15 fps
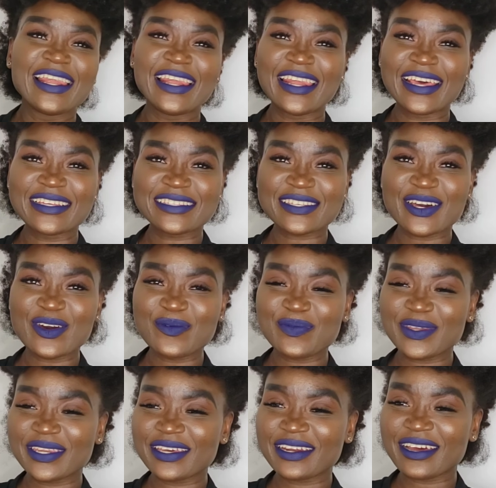Let's
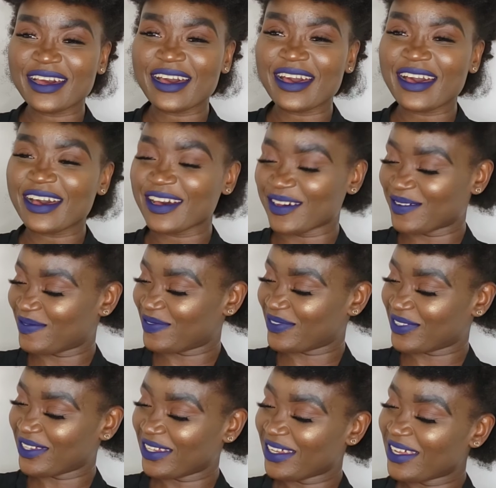open it
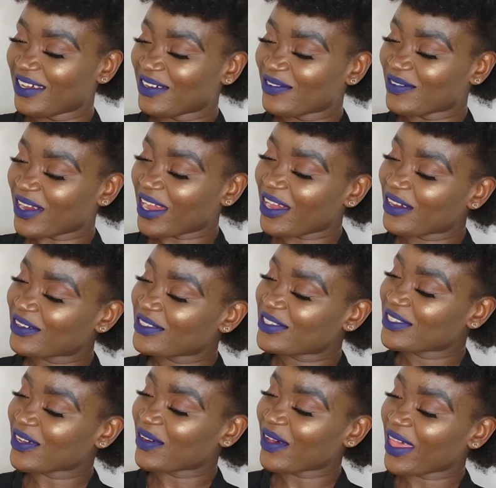up. Wow,
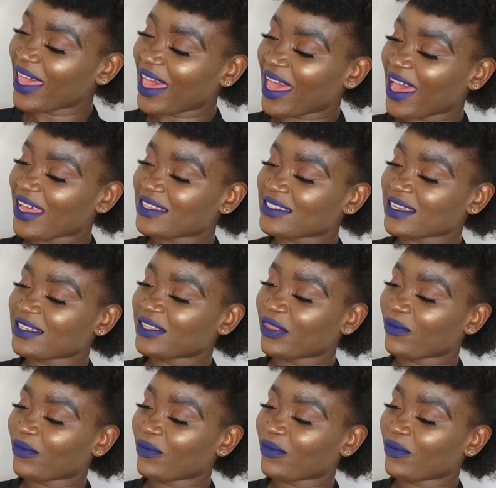so it has a